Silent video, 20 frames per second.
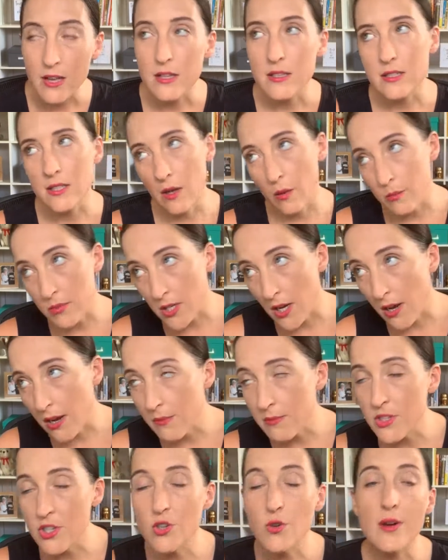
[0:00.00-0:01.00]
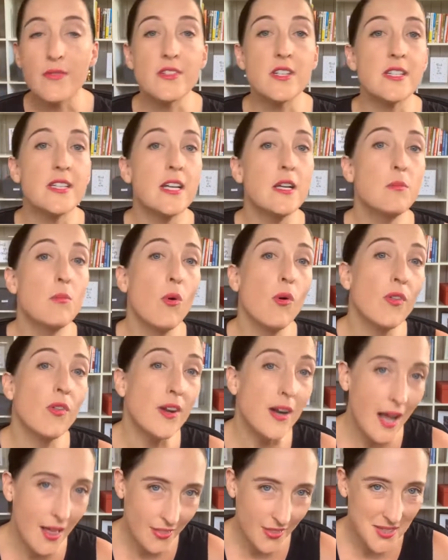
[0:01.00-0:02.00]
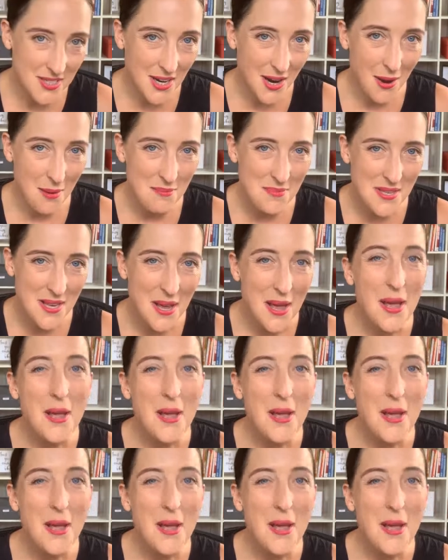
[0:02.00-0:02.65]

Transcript: Sometimes you do have to dig more than other times.